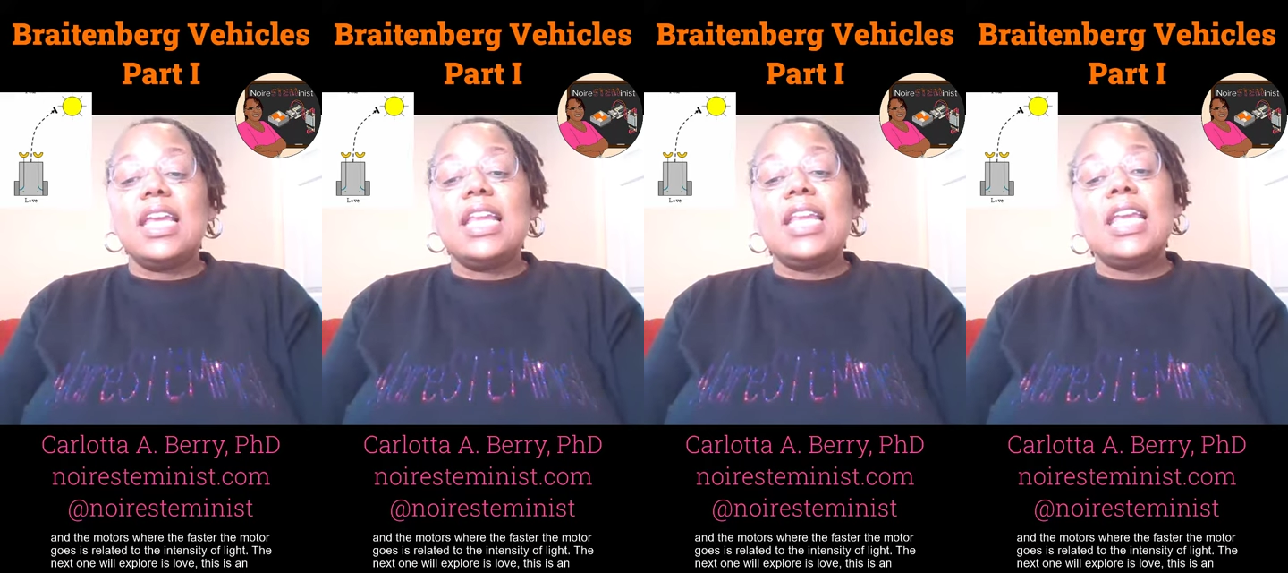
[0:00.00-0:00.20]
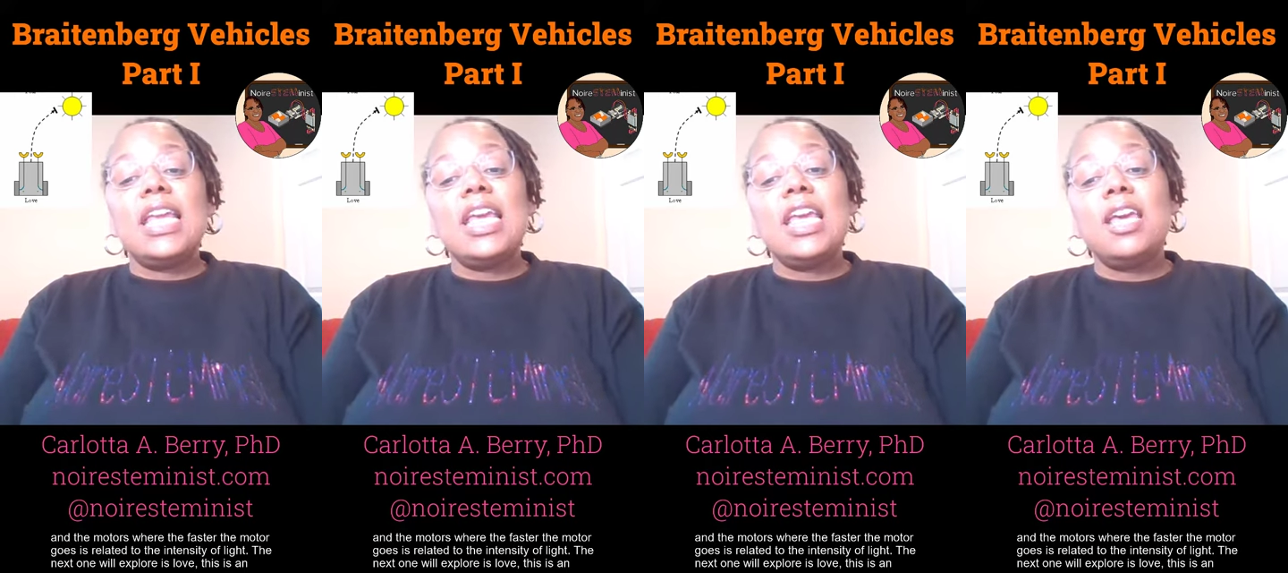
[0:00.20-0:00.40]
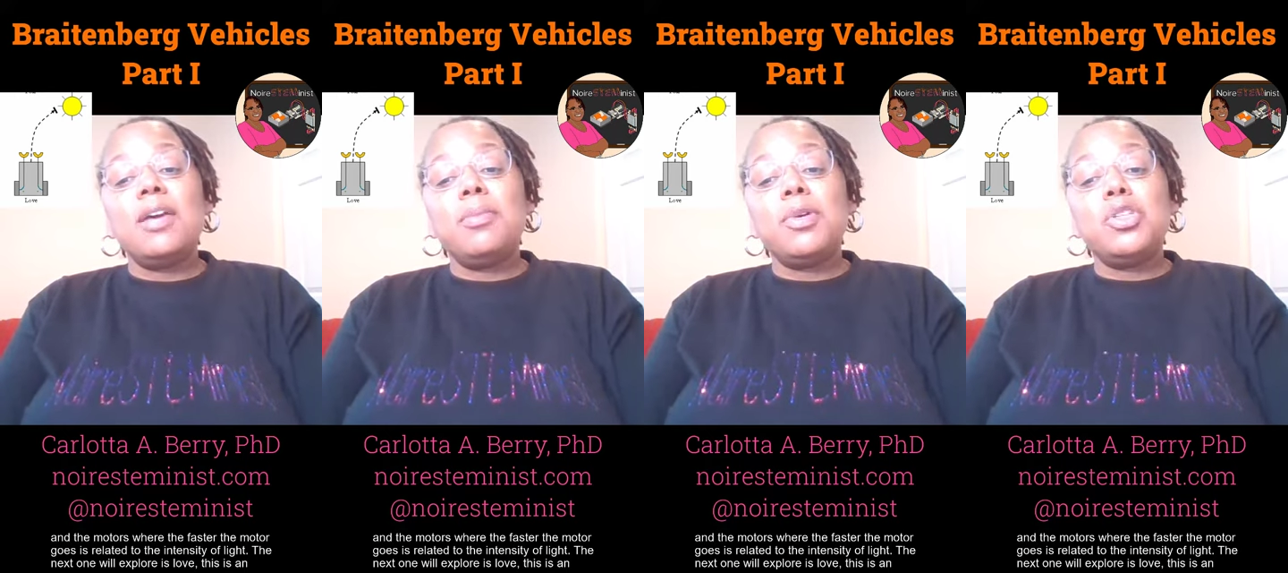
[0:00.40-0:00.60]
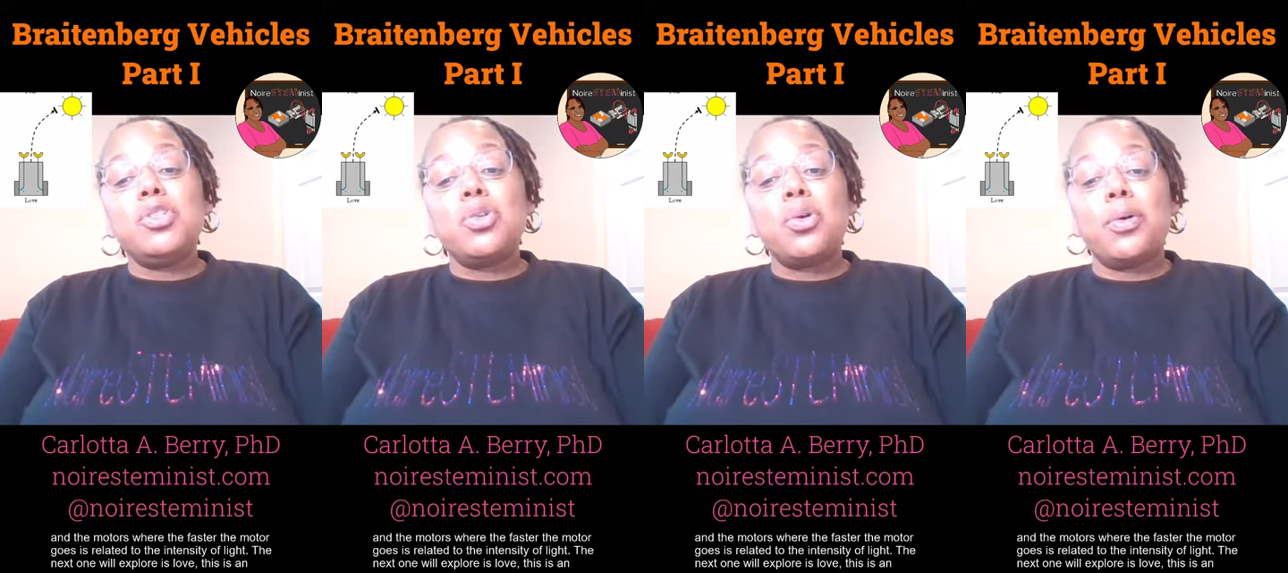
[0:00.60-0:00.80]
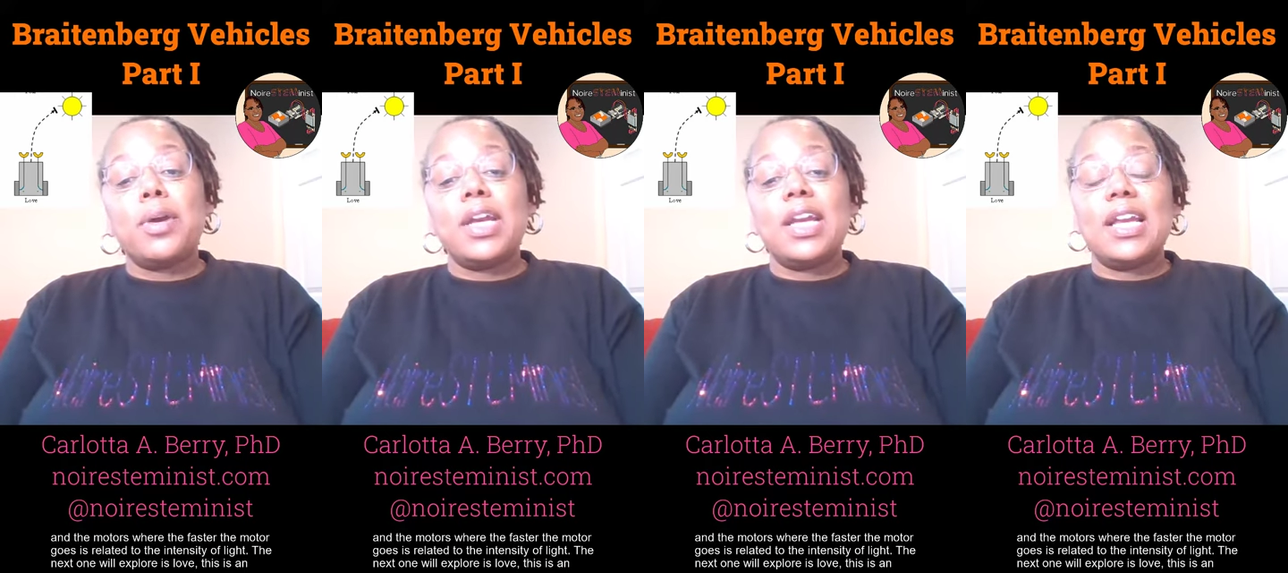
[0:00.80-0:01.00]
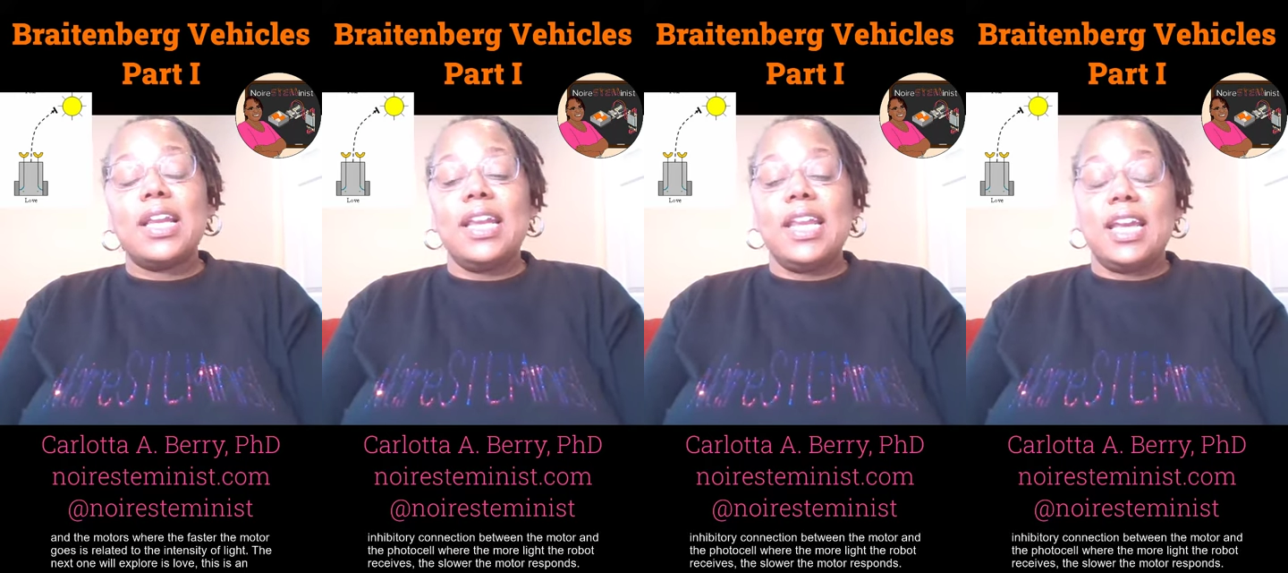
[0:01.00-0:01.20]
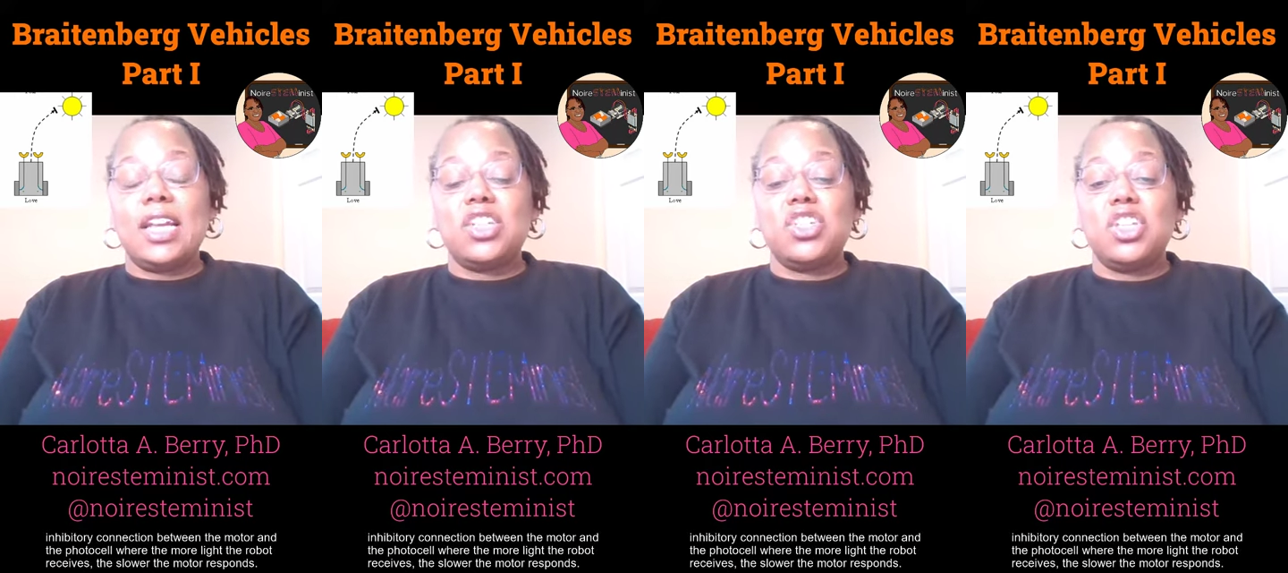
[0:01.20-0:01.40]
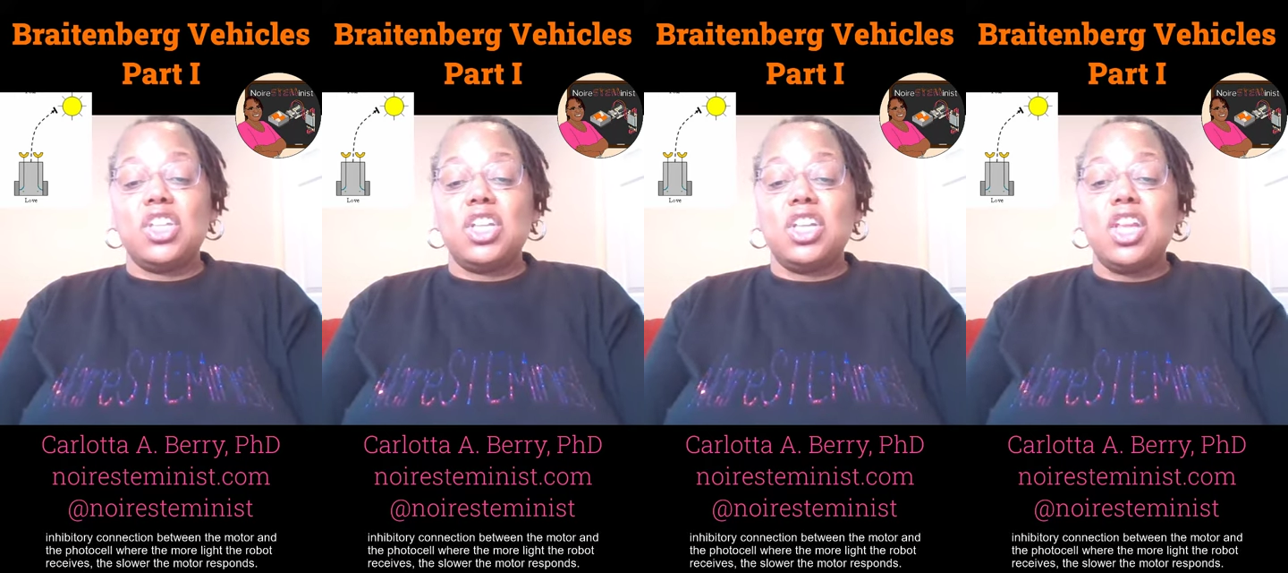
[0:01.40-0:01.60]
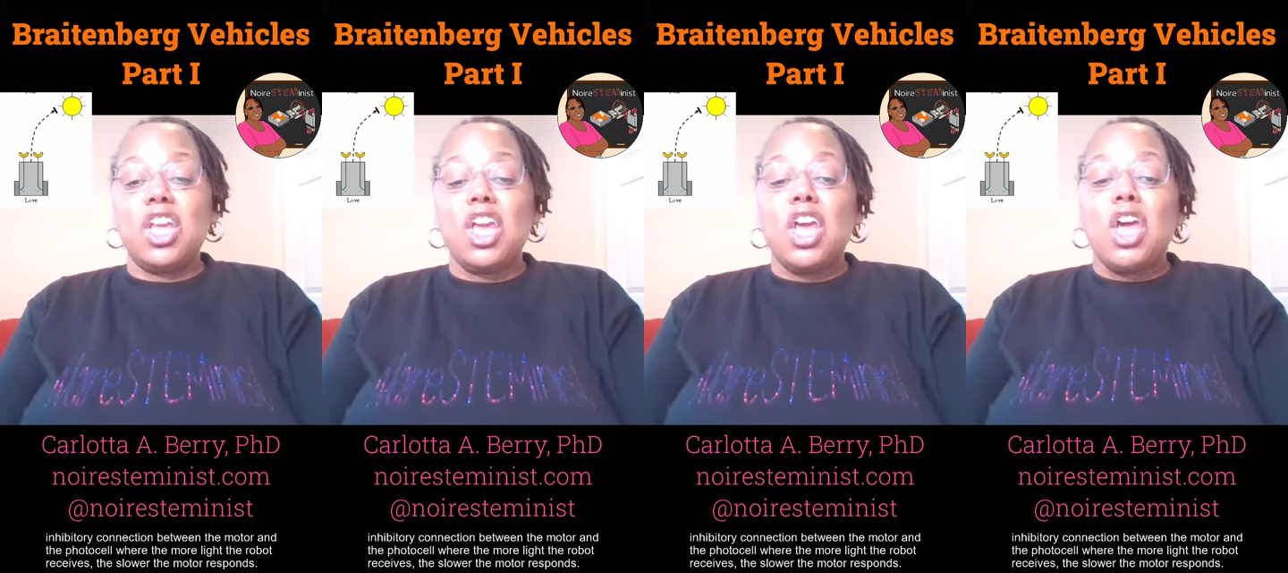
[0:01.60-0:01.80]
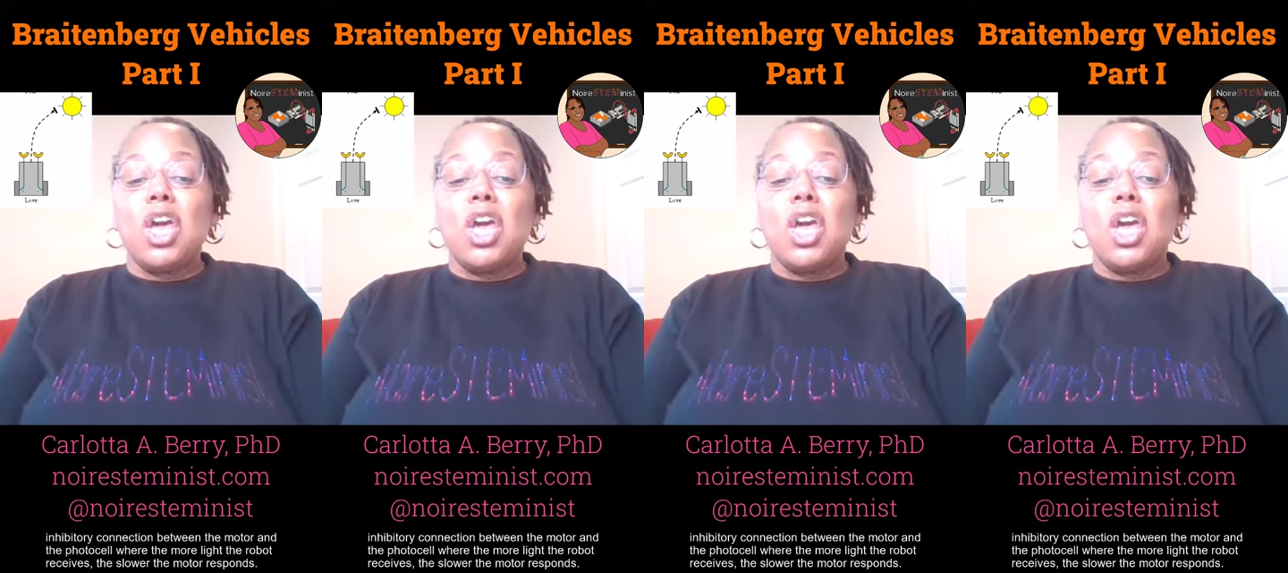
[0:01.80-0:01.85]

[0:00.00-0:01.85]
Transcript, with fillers: inhibitory connection